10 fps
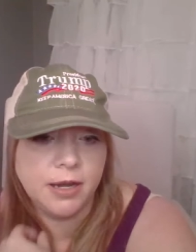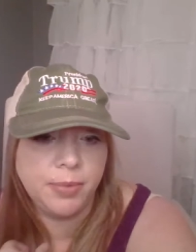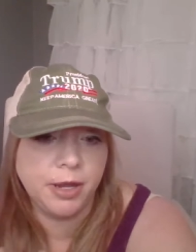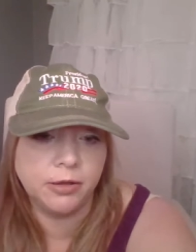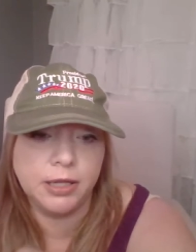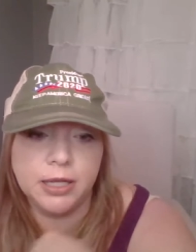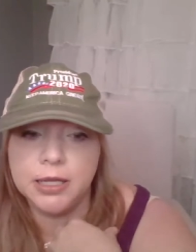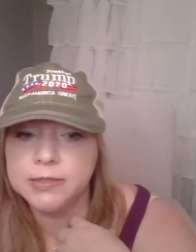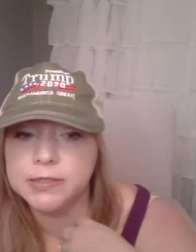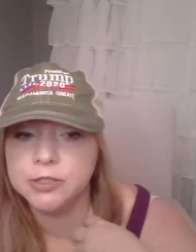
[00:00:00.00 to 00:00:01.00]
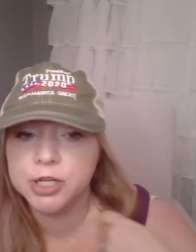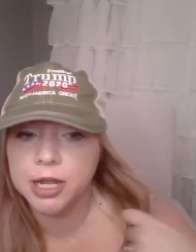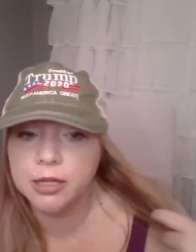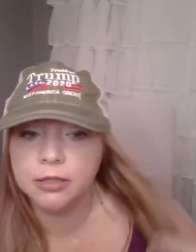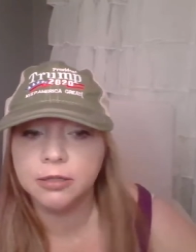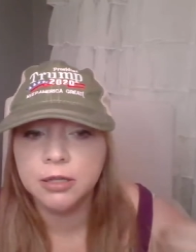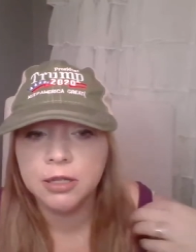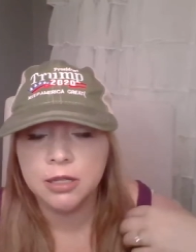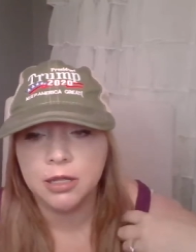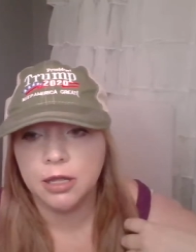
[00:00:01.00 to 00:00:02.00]
and apparently he is in jail.
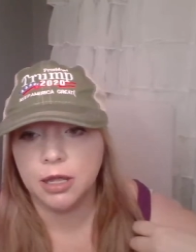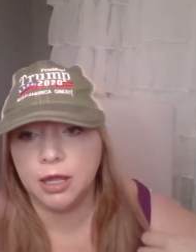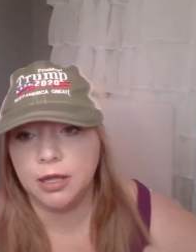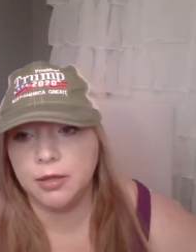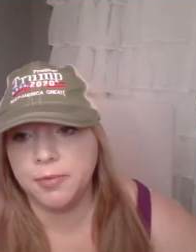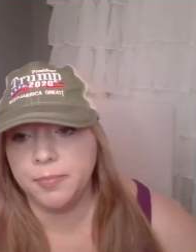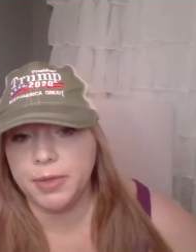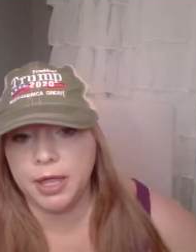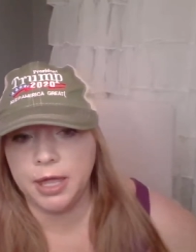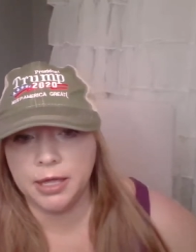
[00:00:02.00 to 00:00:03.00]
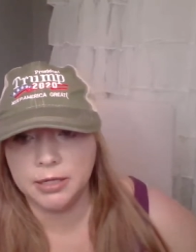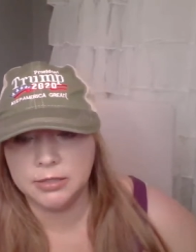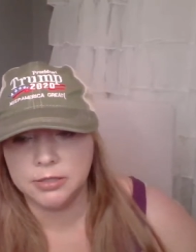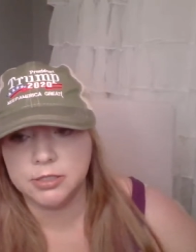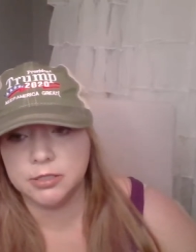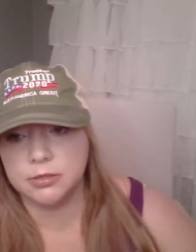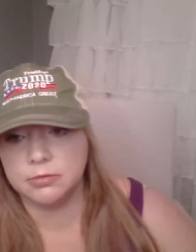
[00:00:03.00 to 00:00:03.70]
Um, and